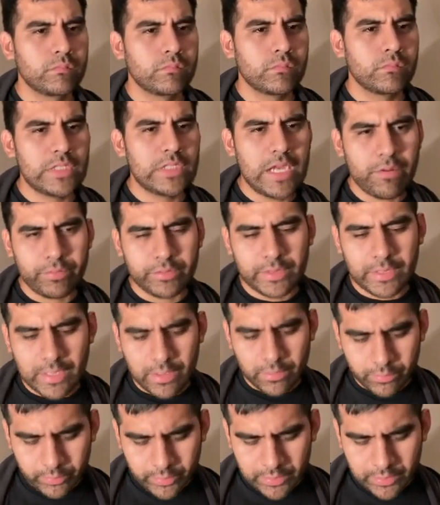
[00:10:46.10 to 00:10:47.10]
Yeah, with the
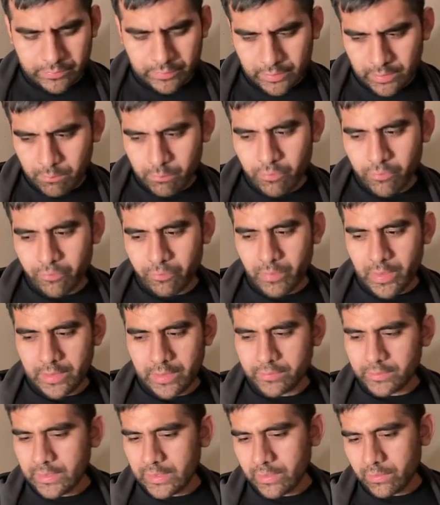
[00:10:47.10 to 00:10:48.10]
arrow keys I'm gonna move my
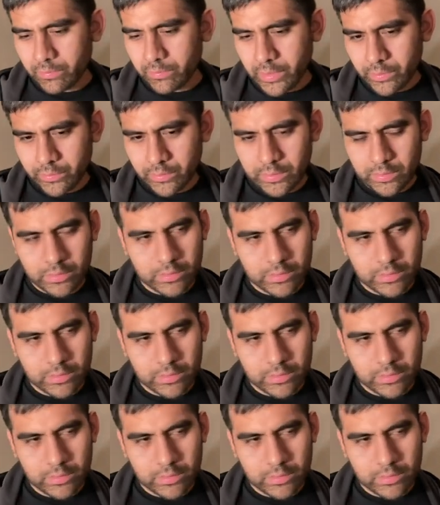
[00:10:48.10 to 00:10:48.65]
snake around.